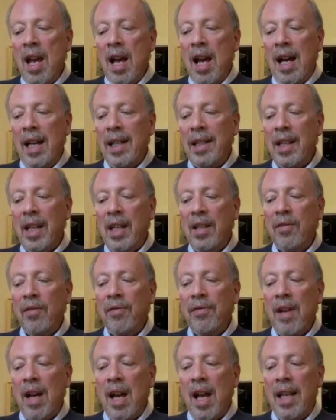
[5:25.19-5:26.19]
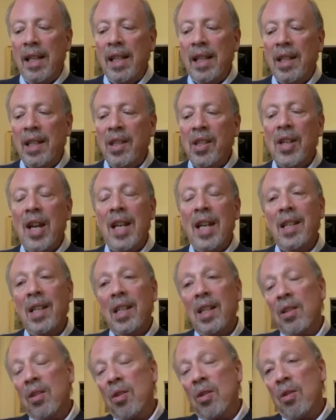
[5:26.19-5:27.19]
identify
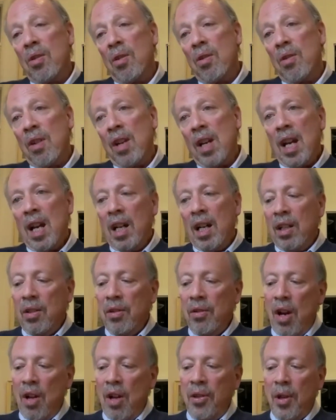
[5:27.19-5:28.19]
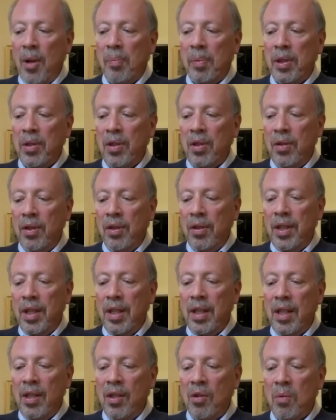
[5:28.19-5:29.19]
exciting new growth
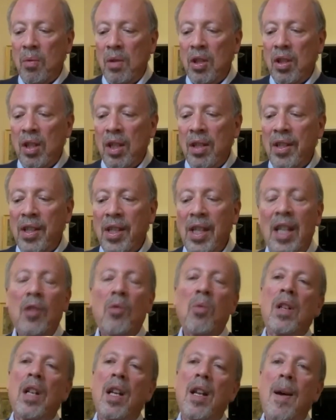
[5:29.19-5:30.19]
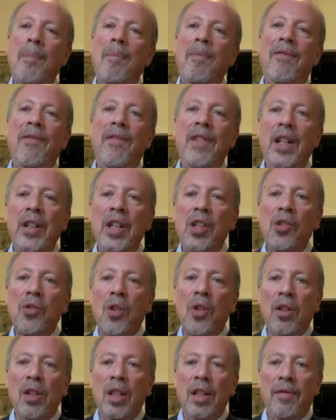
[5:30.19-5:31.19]
opportunities which can set one up very
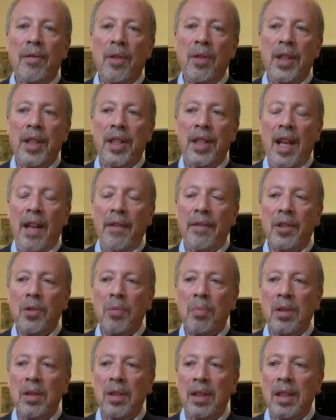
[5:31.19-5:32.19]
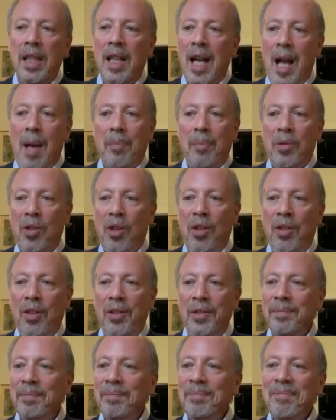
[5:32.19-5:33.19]
strongly for the inevitable upturn.
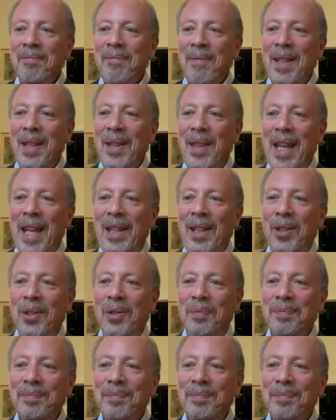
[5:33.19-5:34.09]
Thank you.